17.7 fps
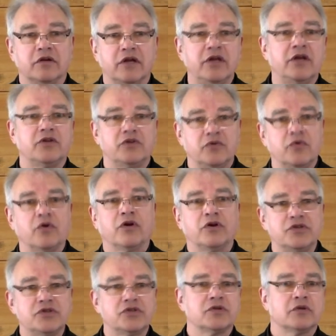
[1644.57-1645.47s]
In other
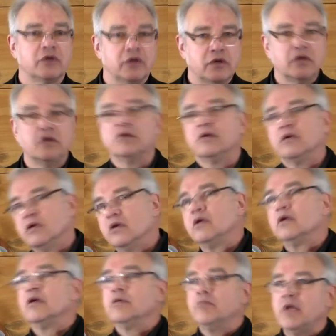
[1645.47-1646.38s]
words,
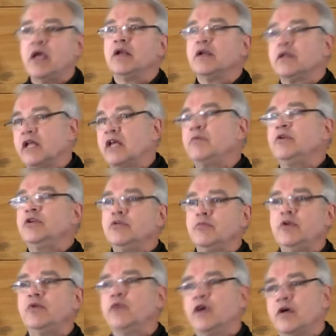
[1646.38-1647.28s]
men claiming
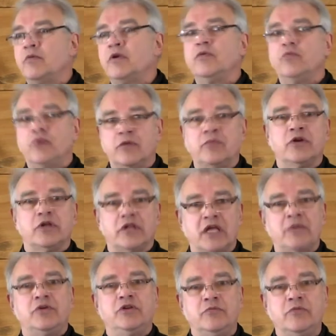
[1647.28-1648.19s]
to be women, women
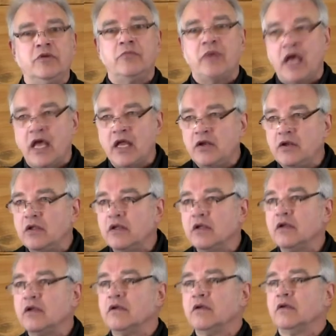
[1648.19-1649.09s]
claiming to be
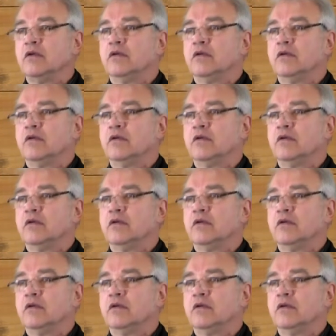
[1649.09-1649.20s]
men,